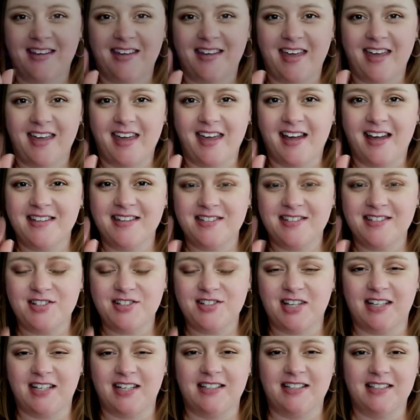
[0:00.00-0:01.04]
Hey guys, it's
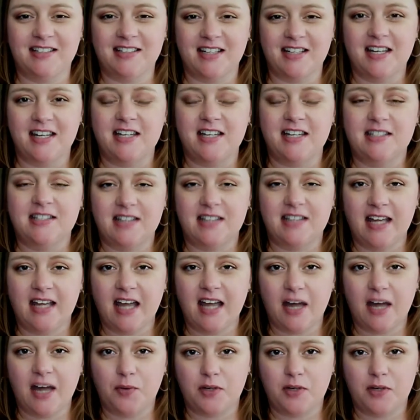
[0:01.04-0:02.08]
Shannon. Today
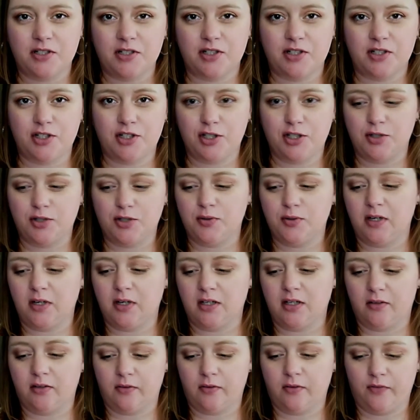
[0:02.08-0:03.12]
I want to do
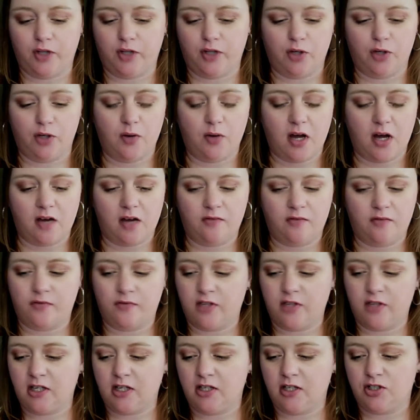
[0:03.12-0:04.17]
a review of
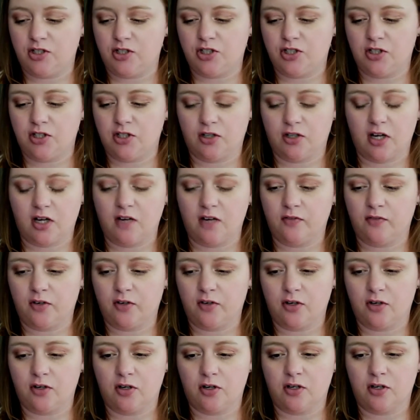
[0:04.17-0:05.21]
the Sheer
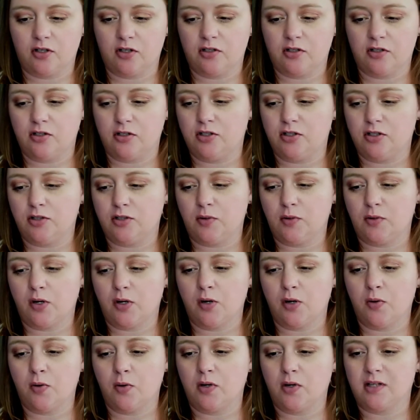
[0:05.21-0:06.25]
Cover
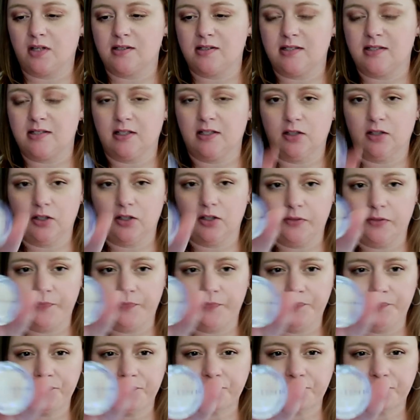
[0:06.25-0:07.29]
Duo Concealer
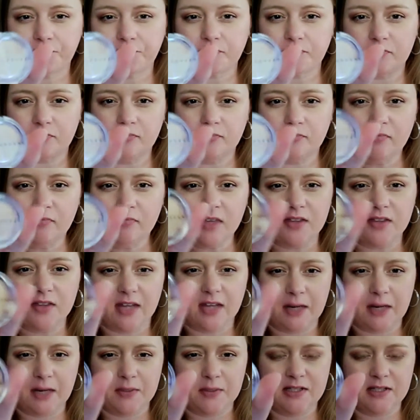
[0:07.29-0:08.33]

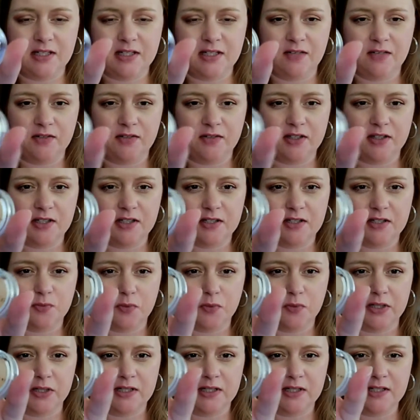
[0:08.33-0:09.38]
that I received. This
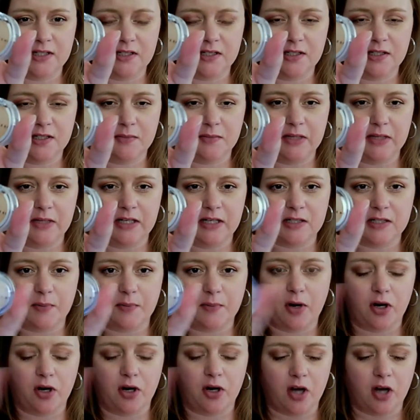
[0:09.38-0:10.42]
was sent to me as a
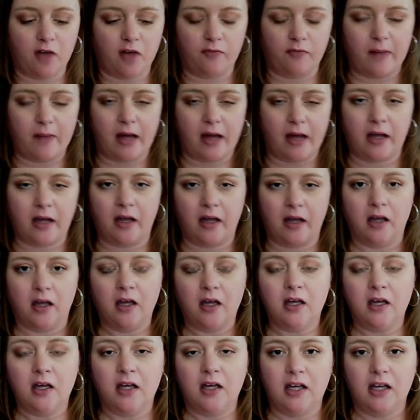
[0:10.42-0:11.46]
part of my
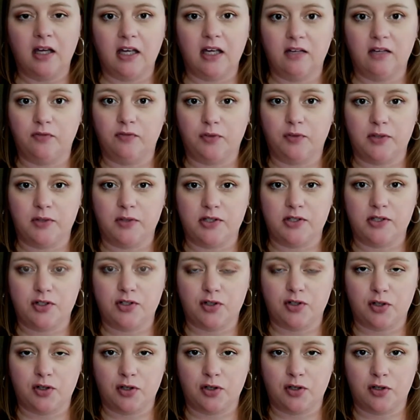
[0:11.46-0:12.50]

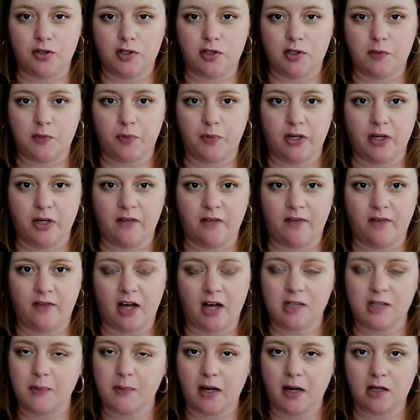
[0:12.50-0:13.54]
Influenster Spring
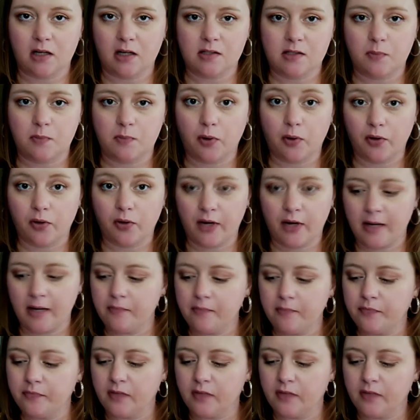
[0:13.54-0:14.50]
VoxBox program.